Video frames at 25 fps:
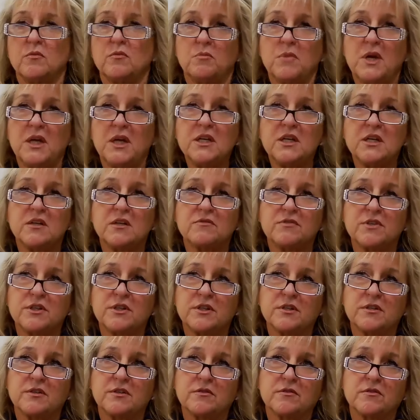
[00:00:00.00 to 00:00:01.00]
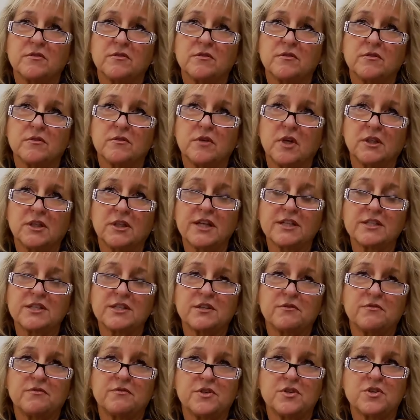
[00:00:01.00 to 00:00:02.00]
Many of the
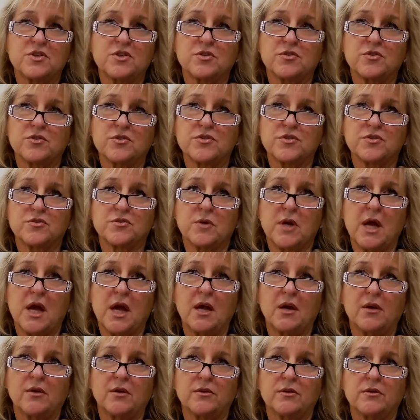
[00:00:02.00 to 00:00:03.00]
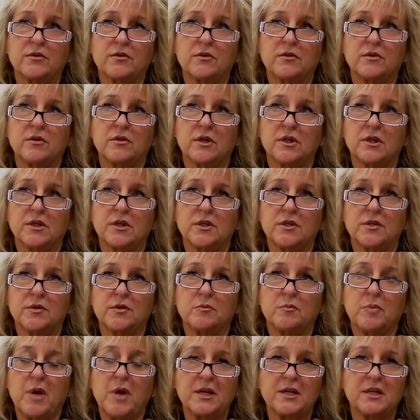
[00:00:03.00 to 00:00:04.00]
elected officials throughout uh,
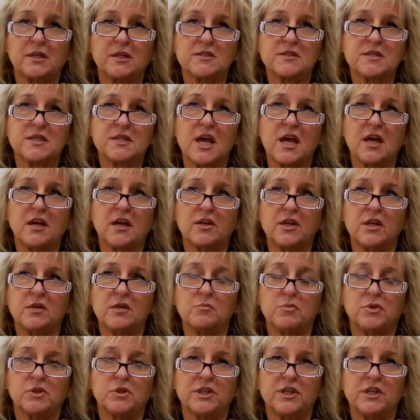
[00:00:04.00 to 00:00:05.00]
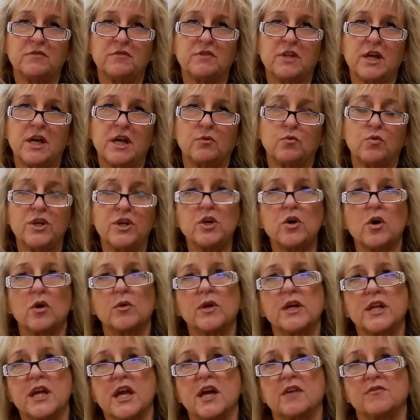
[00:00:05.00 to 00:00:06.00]
County believe that we
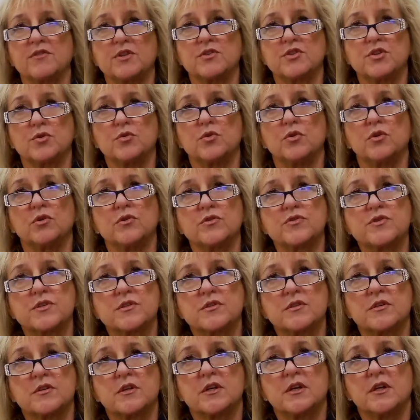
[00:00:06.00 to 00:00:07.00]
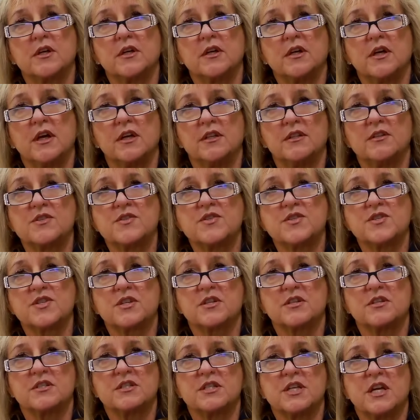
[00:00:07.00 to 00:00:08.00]
already have the tools. And this is
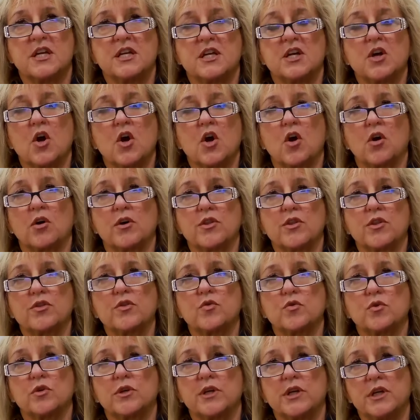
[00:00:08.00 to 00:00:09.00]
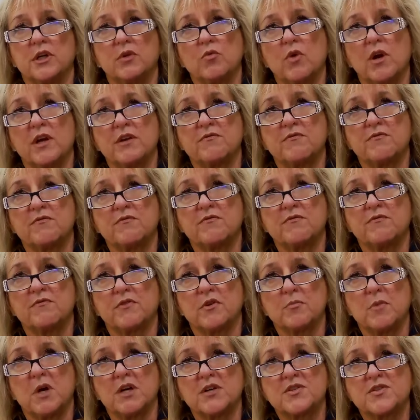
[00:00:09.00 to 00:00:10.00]
going to take our authority away from
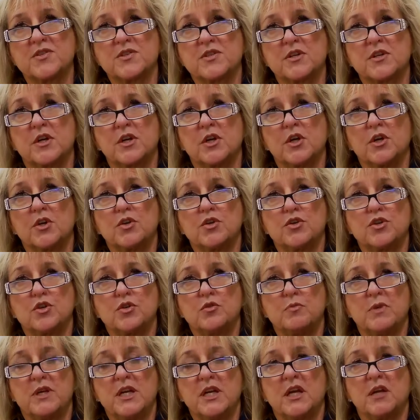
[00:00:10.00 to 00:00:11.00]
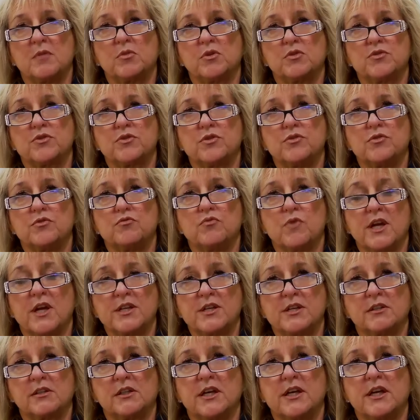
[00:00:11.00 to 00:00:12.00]
us to be able to
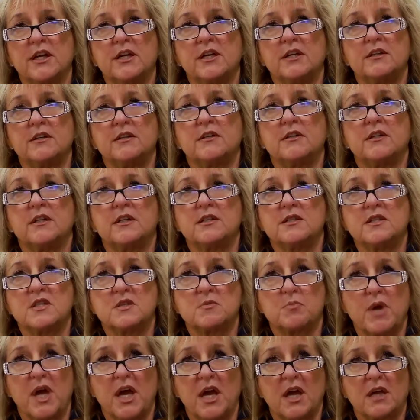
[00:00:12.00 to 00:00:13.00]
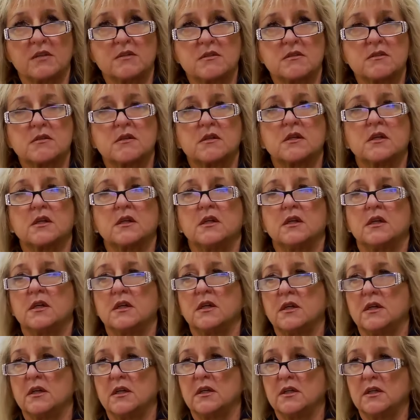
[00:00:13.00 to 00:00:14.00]
regulate, inspect,
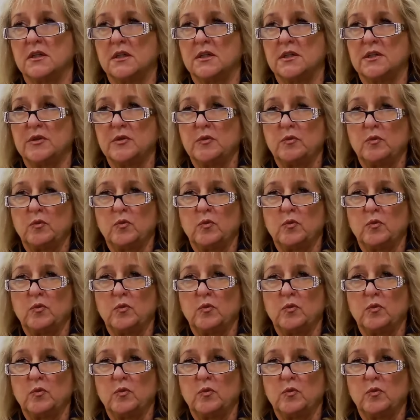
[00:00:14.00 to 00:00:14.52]
uh,